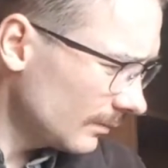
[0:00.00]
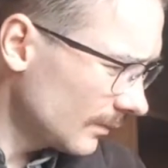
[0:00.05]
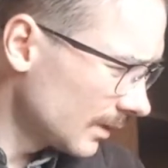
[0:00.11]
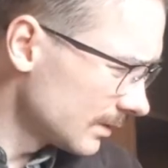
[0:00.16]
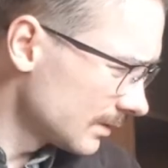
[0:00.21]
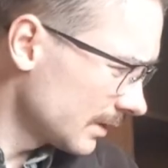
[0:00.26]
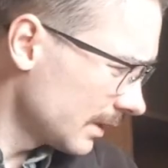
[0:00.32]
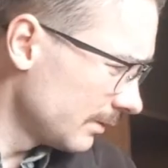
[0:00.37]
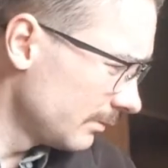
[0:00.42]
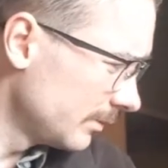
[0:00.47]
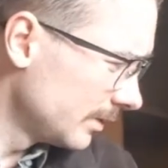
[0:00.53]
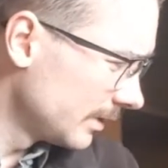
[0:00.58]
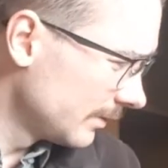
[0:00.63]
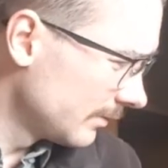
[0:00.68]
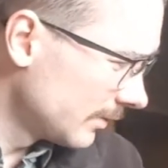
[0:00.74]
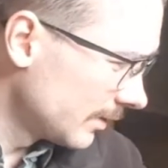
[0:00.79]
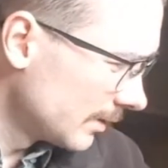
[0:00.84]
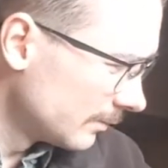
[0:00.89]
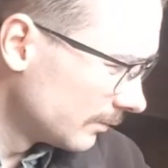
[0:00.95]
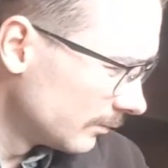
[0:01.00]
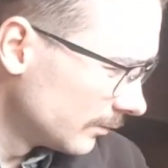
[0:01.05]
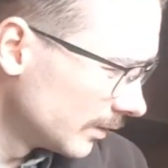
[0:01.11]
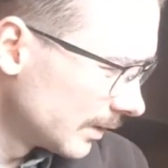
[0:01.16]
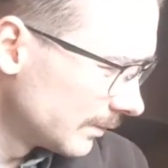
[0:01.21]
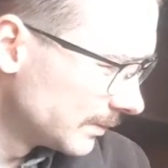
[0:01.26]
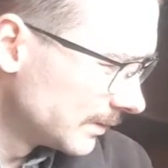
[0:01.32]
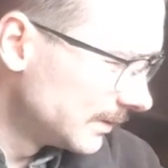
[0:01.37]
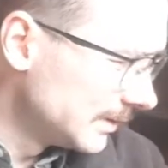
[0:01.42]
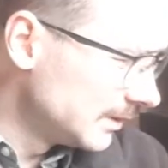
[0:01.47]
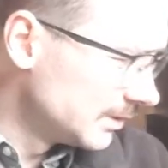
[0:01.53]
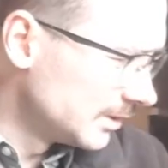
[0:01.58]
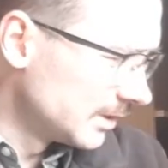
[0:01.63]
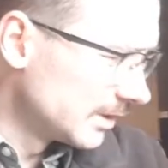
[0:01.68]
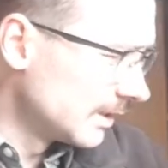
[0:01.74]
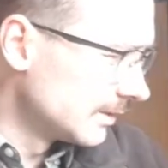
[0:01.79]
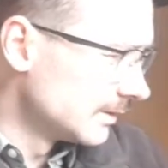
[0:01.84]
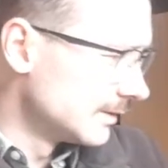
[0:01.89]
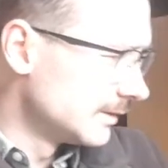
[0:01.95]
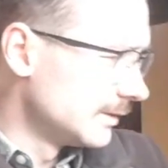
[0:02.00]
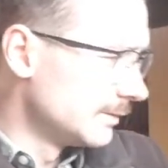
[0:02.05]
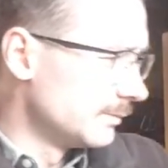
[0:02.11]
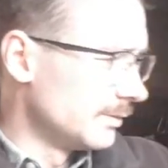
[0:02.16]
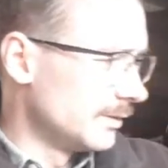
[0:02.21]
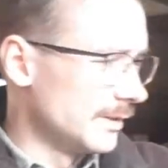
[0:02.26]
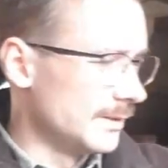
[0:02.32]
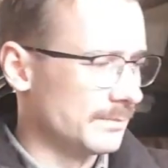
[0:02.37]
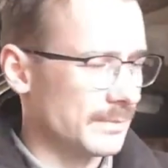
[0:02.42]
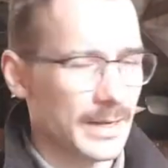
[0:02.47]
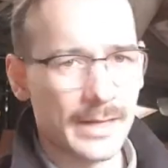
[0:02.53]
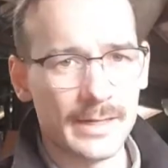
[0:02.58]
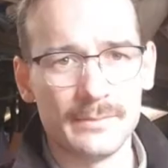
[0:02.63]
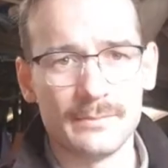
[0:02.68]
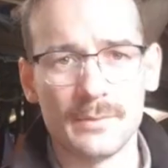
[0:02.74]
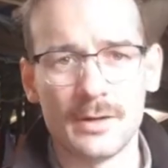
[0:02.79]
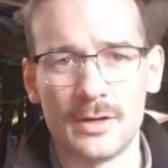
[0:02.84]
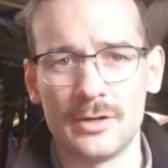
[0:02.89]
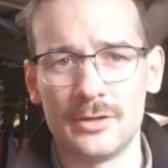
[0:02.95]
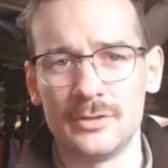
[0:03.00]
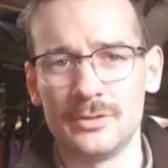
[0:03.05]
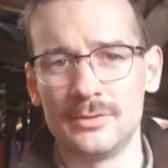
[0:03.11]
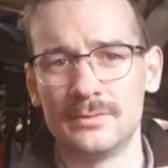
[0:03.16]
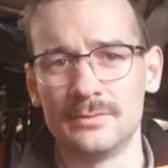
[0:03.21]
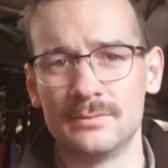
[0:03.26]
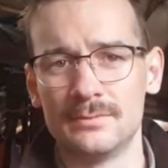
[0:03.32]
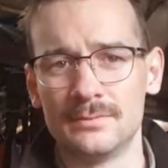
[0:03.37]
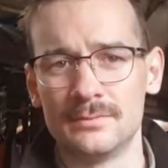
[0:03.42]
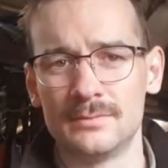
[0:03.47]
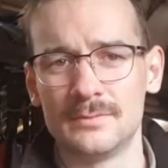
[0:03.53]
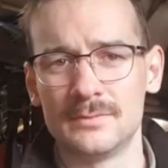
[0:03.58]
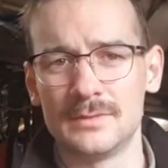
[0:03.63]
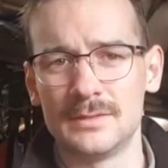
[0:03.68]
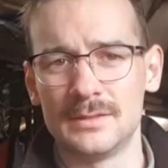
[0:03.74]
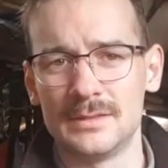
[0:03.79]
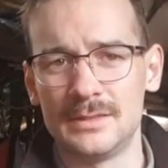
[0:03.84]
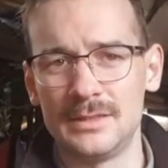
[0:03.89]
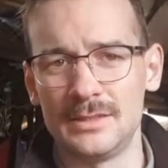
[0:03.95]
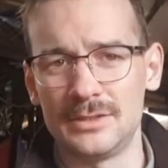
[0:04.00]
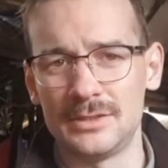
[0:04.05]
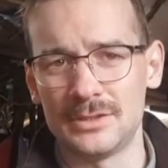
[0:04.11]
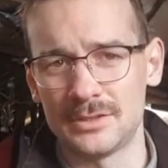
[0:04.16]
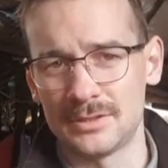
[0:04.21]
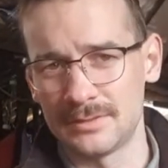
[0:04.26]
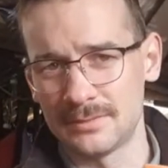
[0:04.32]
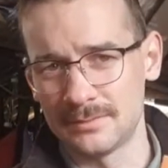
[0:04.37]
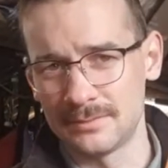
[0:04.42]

Same with when I'm stitching, I just simply made my own stitching